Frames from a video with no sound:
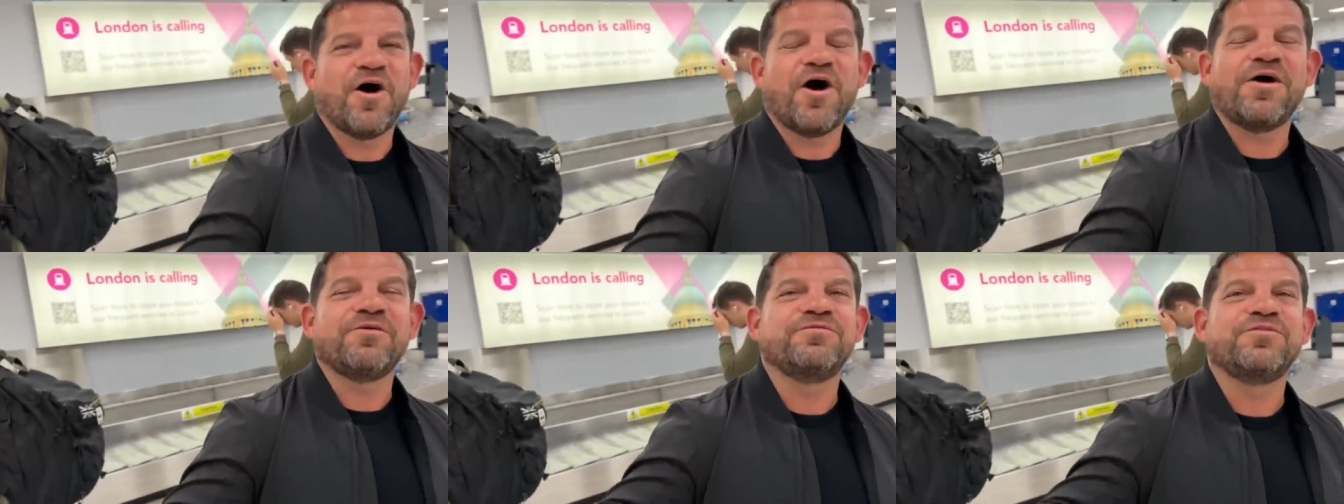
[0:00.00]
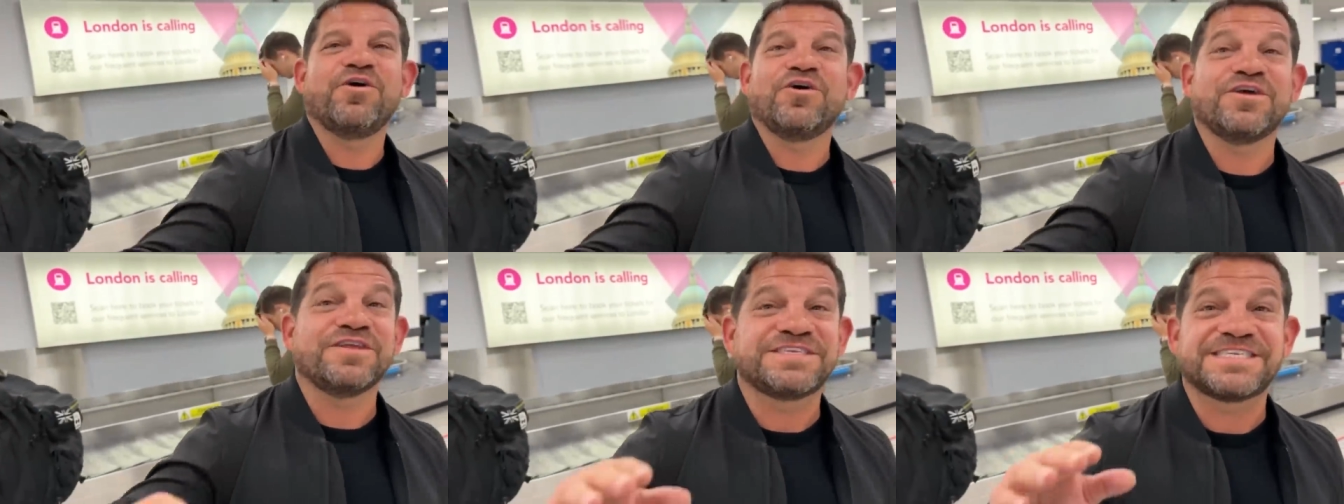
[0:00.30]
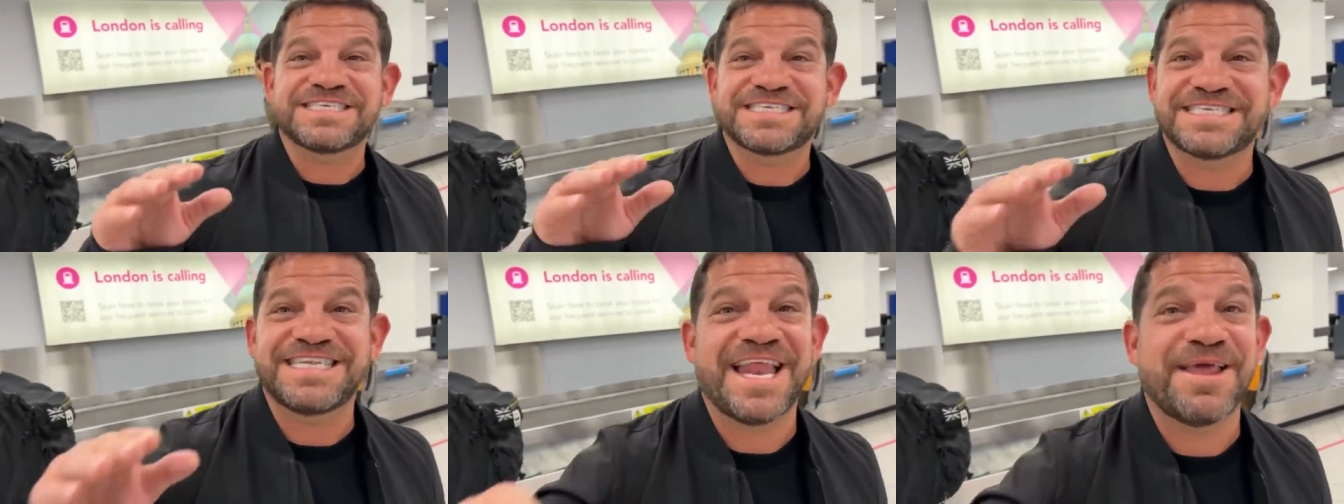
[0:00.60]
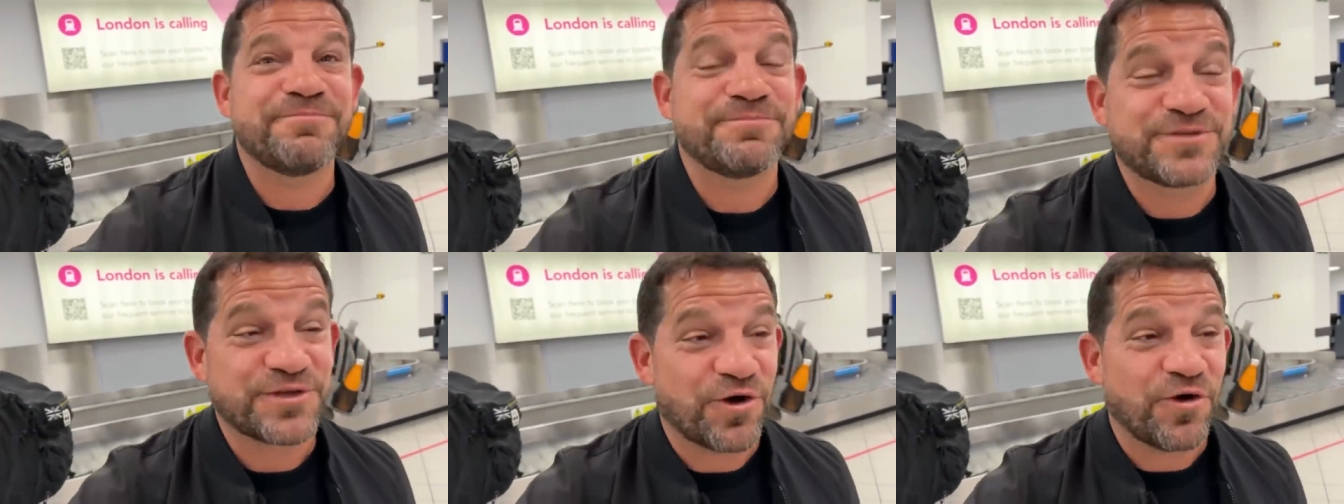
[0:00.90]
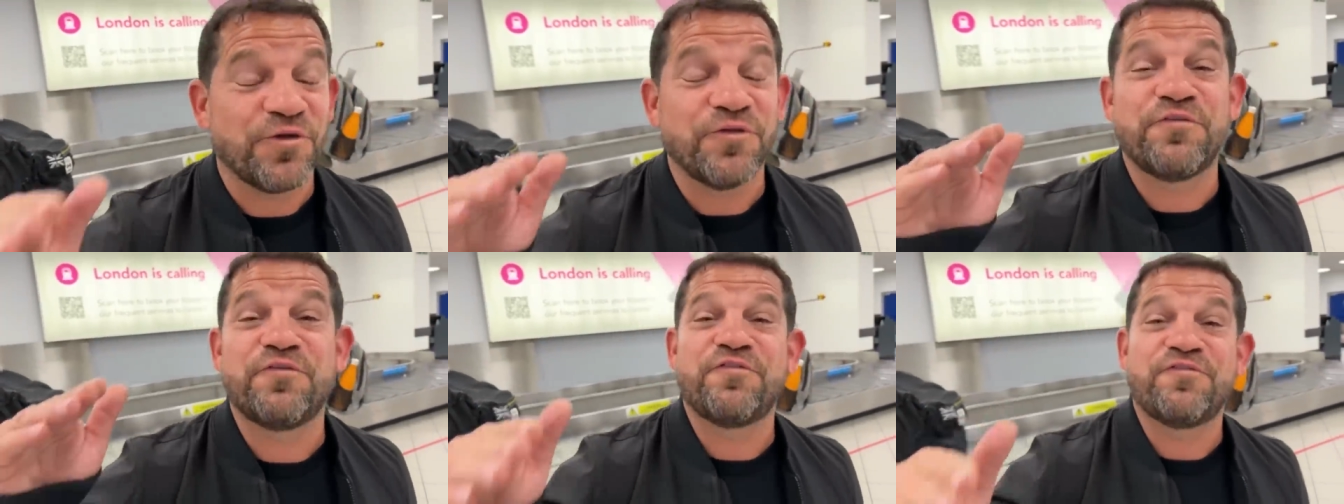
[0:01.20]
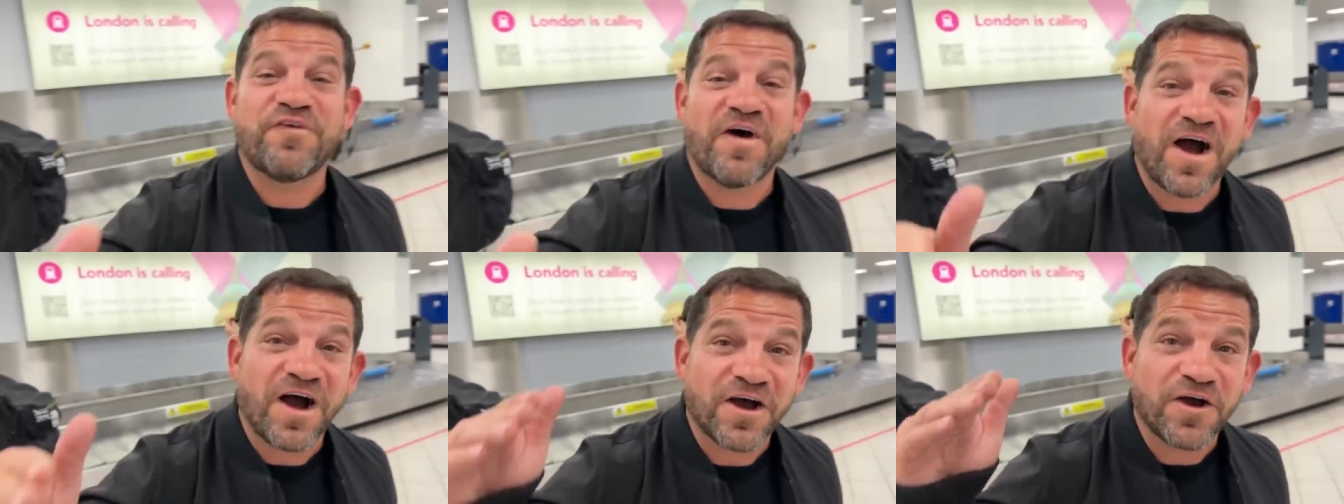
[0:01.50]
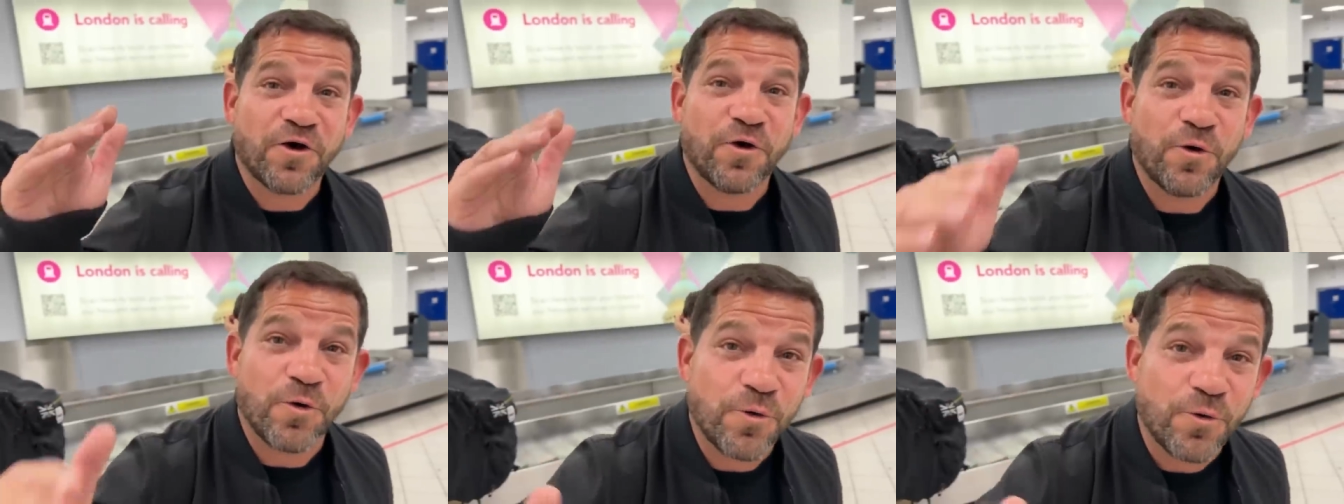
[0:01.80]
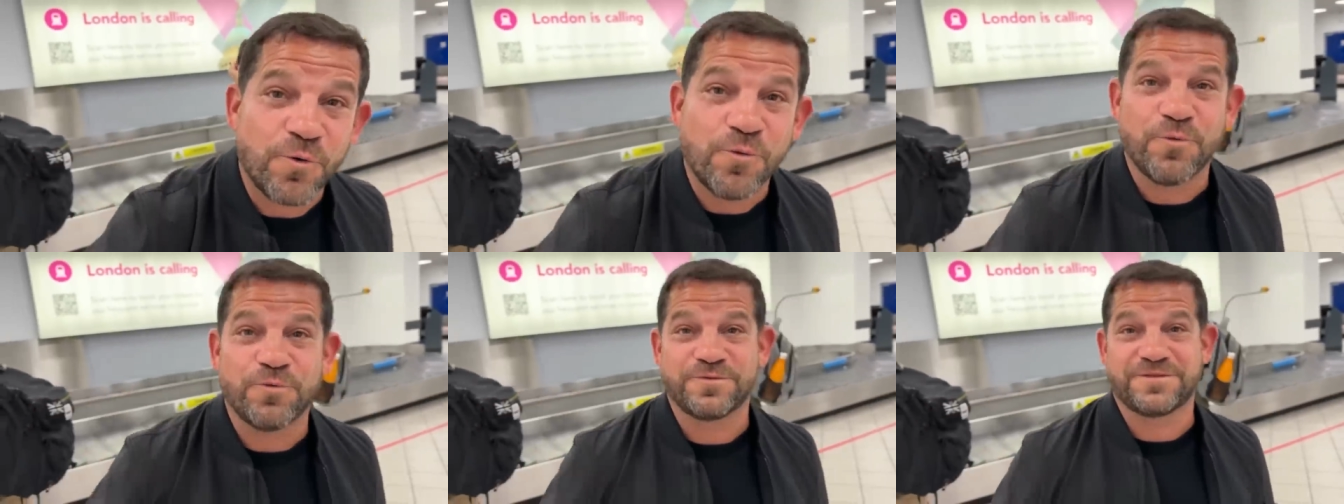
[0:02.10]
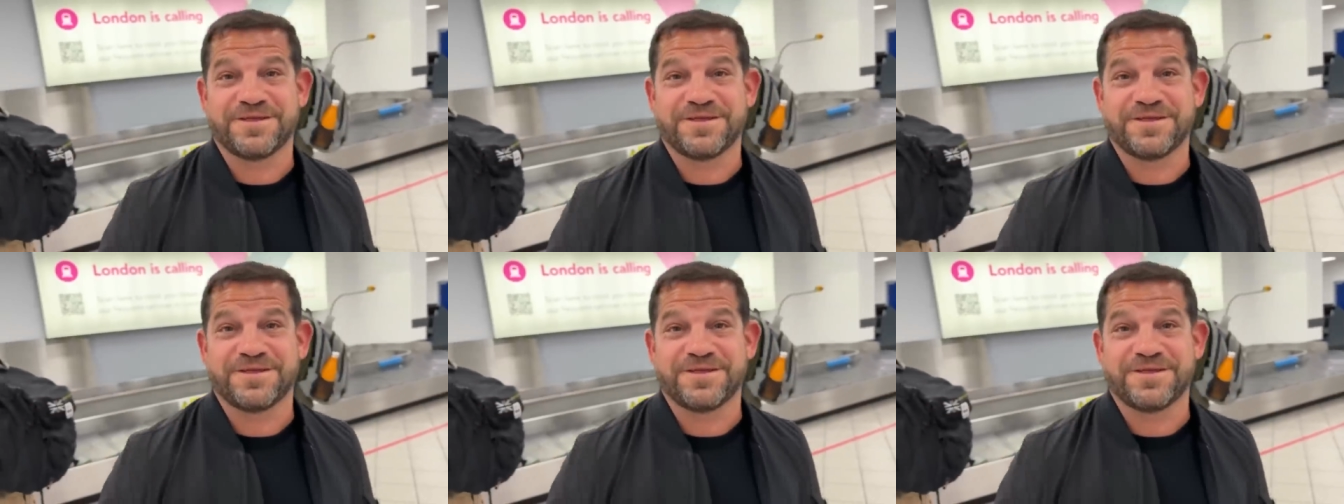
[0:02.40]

I've not slept on fuck all.